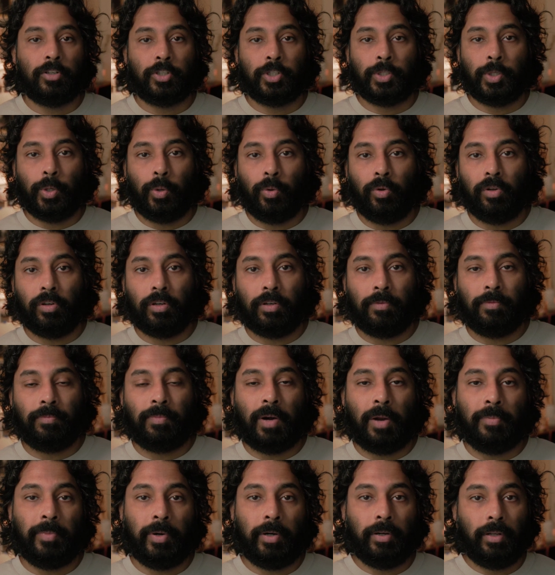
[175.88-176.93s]
sold
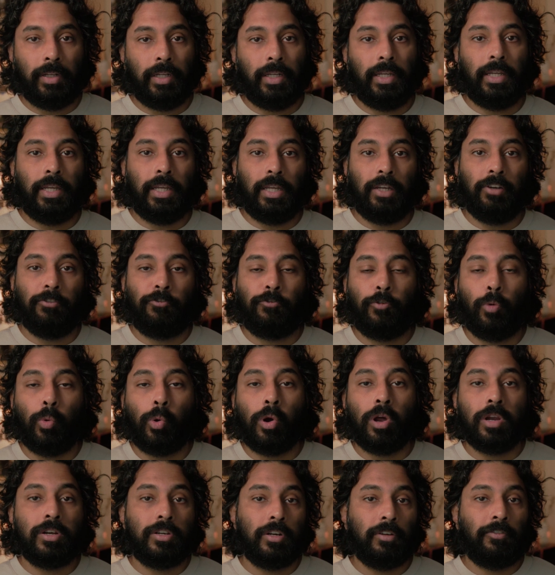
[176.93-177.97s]
primarily in
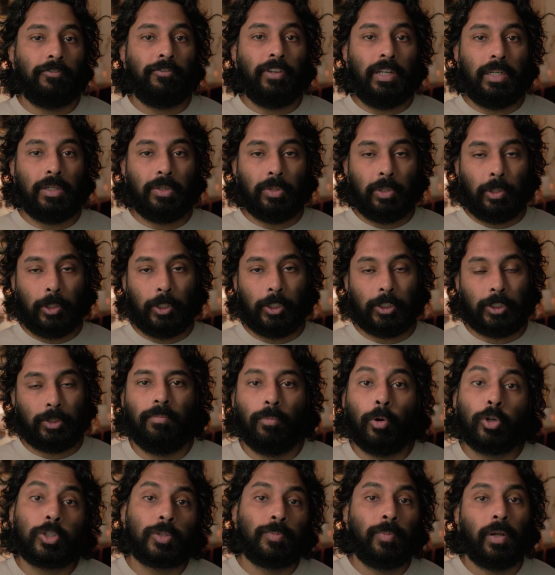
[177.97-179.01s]
400 feet rolls.
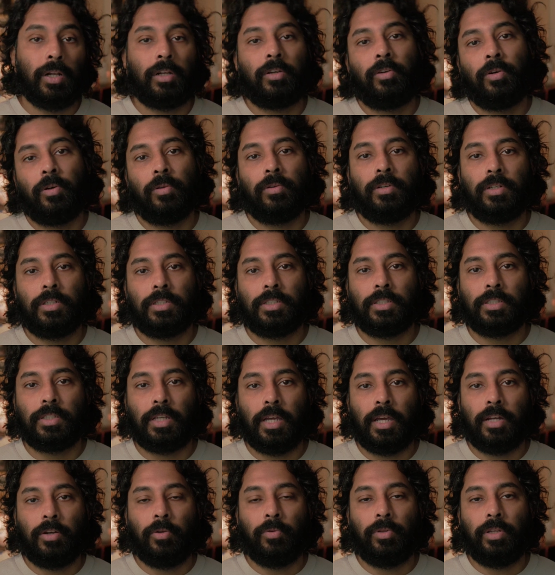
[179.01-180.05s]
Most bulk rollers
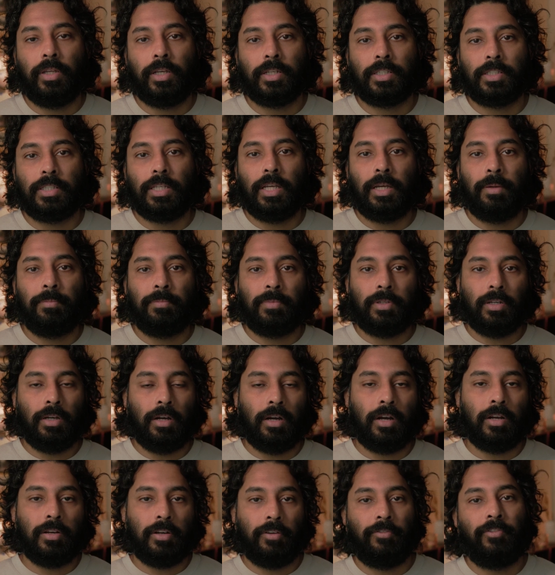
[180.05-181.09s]
can only accept
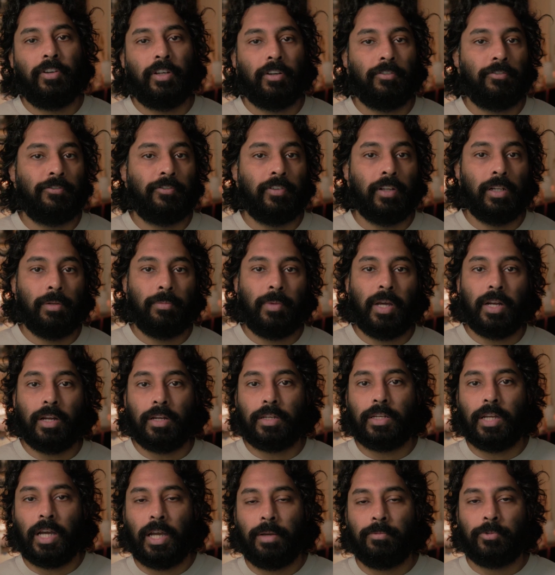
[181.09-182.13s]
100 feet of film at a
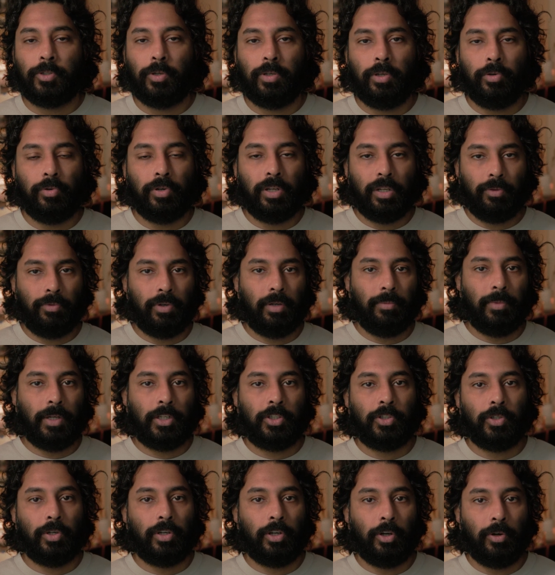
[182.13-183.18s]
time, so you really want to make
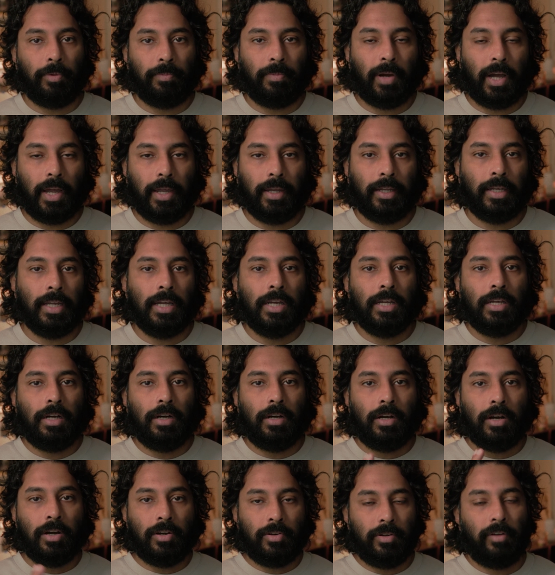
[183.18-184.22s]
sure you're buying
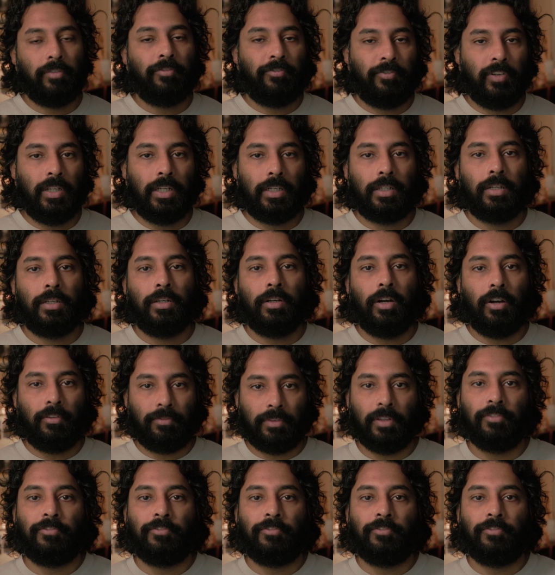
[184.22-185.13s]
100 feet of the